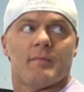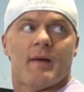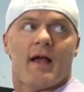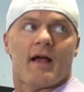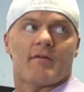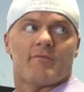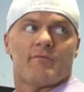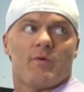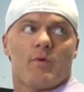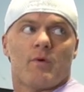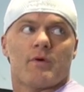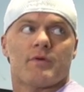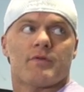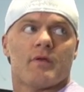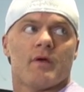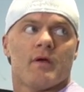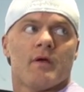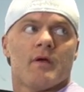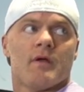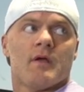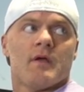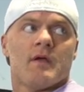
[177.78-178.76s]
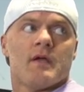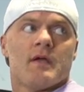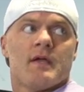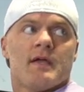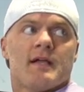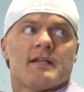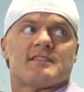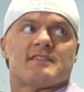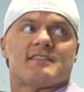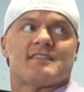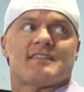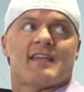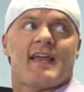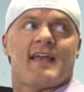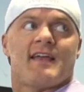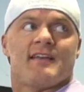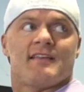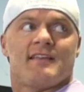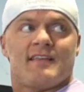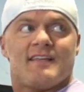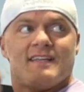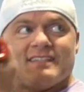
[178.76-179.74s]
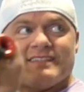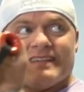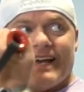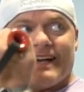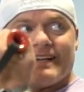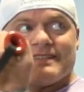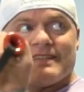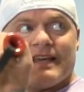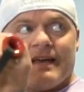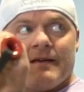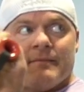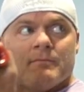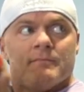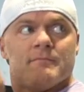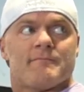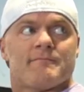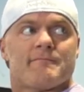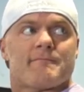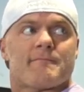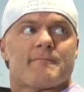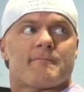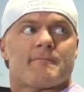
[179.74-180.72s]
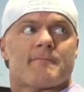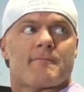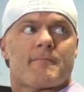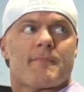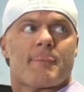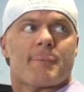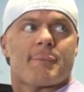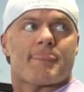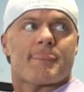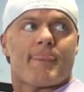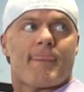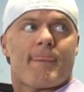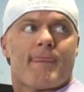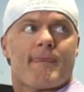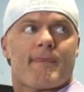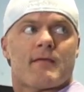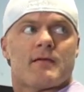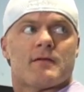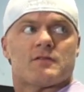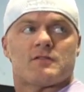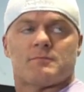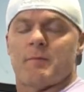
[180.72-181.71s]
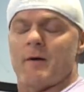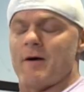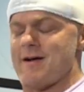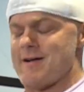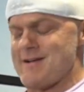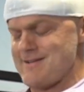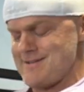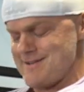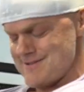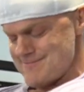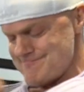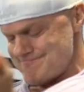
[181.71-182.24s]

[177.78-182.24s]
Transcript: back and forth, staying in the exact same spot.